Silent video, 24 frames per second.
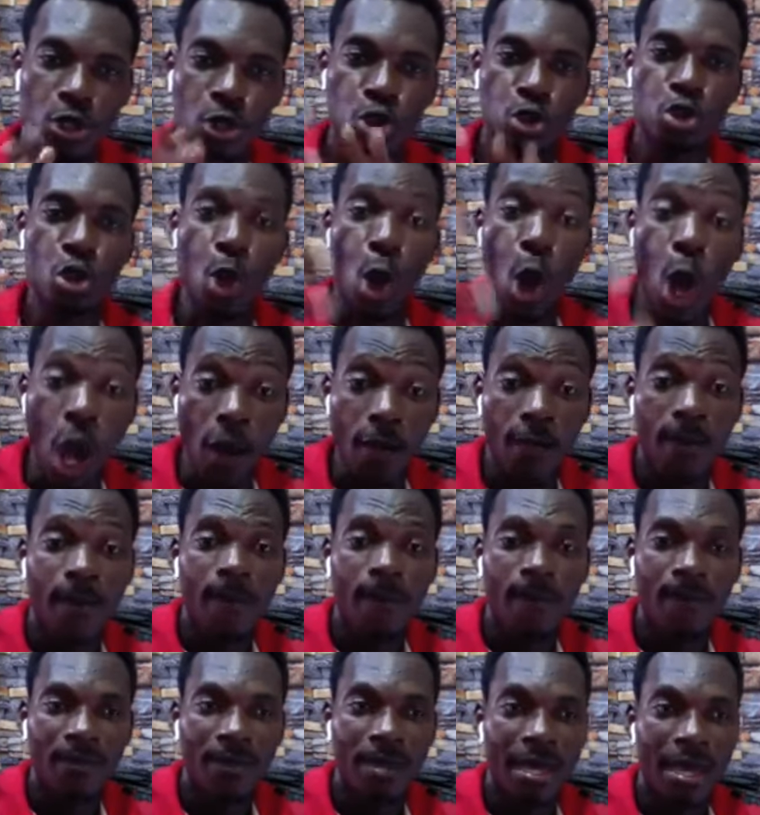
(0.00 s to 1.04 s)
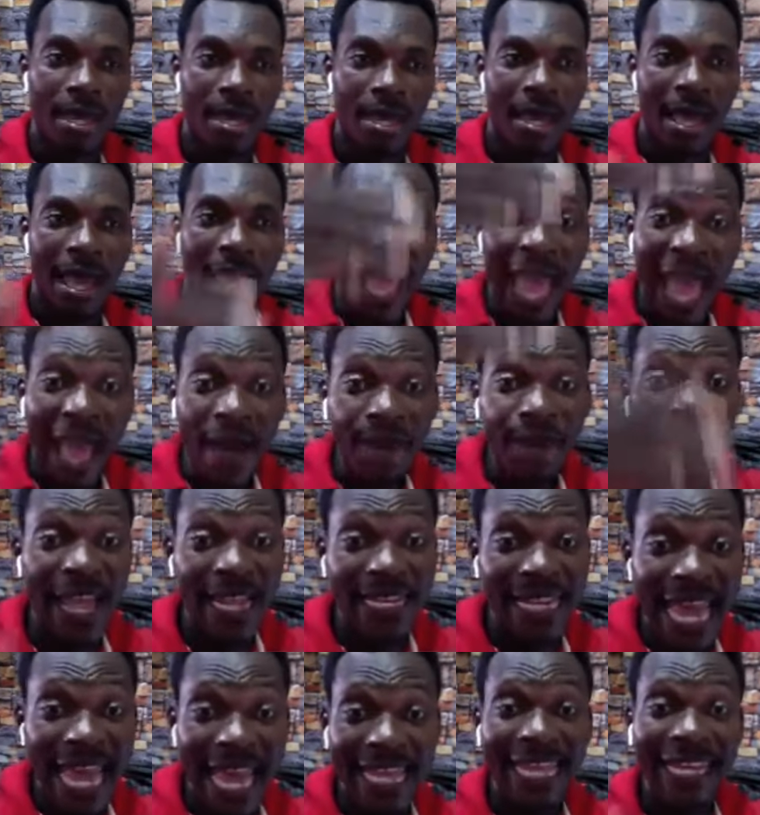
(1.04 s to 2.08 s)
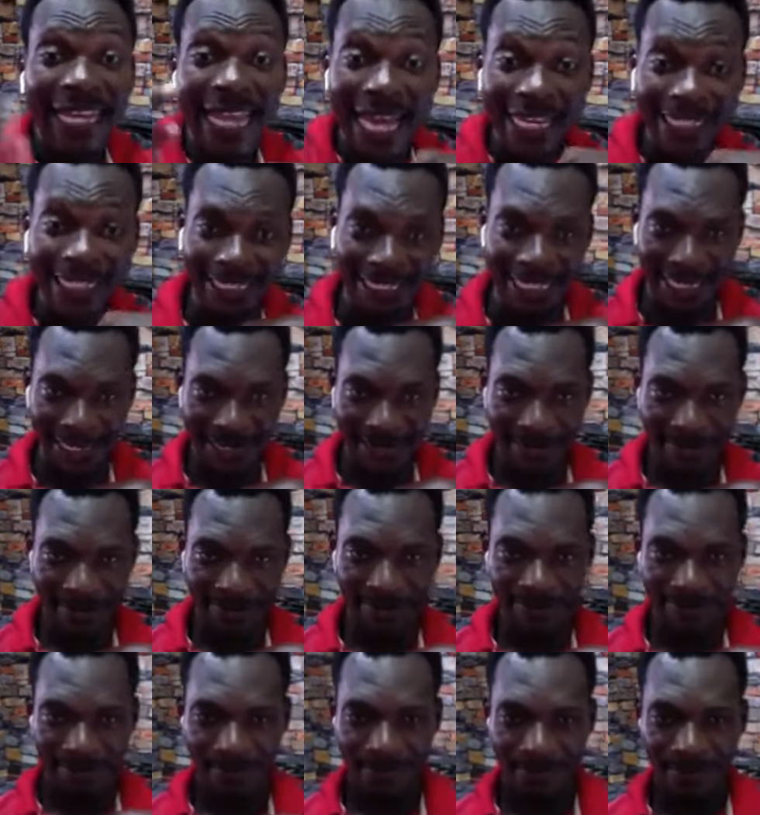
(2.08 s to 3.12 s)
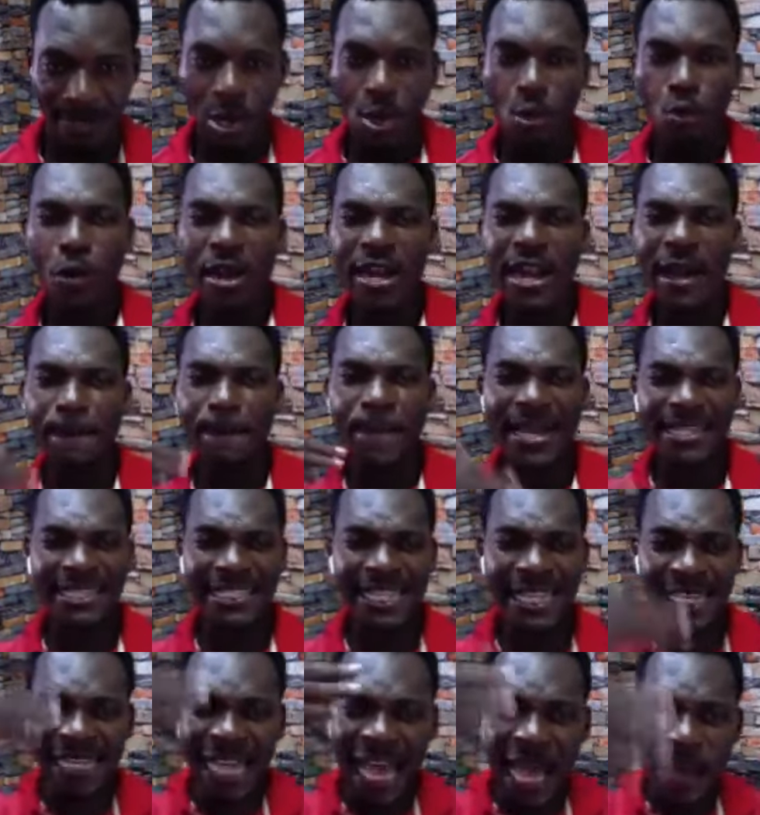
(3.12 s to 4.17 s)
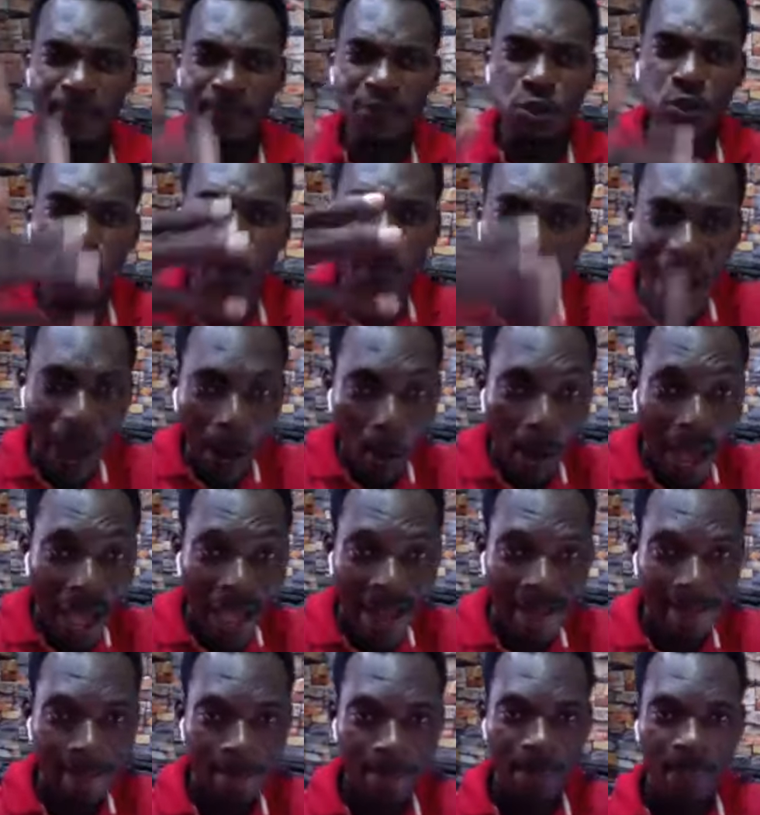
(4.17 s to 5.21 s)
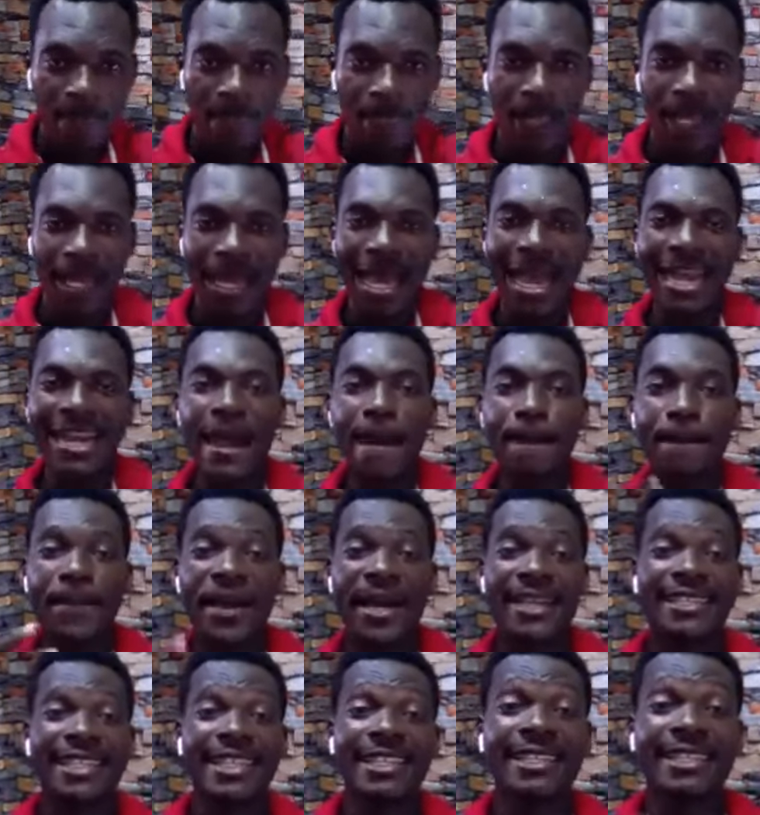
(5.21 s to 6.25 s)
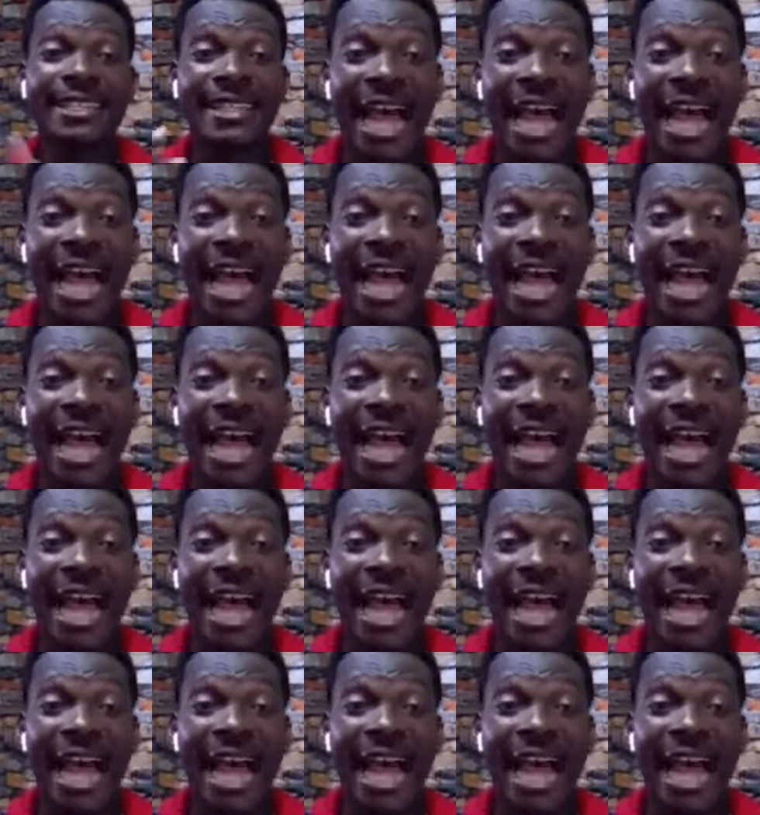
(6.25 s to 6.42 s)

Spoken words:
So, after the election, when the person comes to power and the person